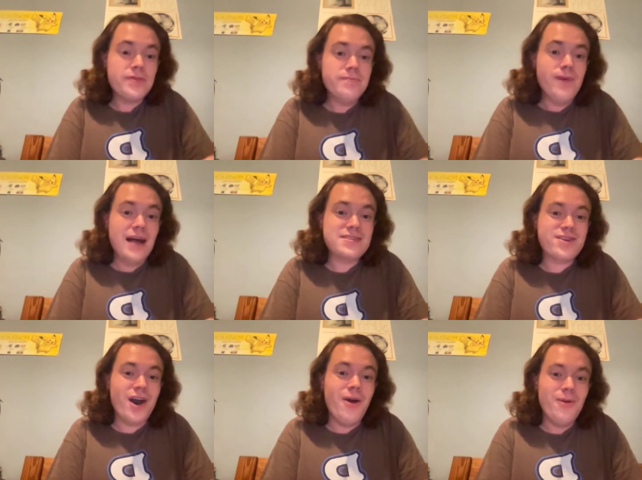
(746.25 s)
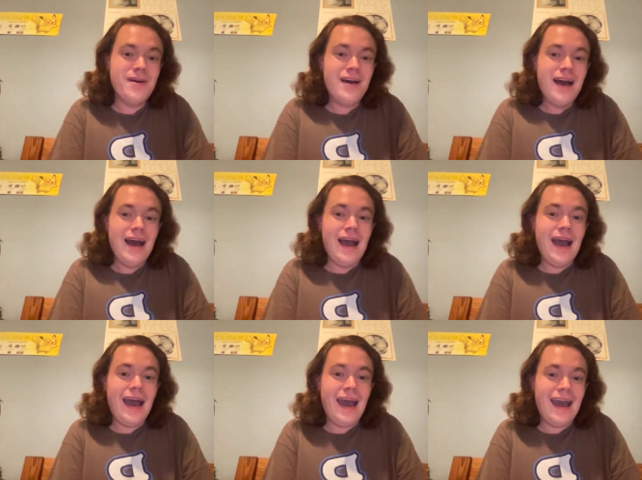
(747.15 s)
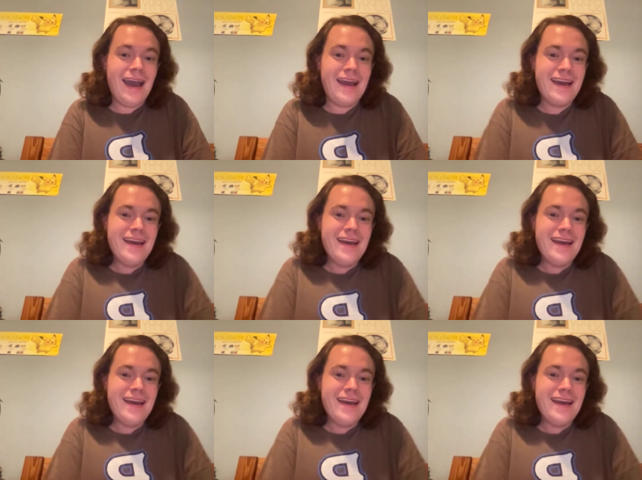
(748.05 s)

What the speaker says: Mosco, ah!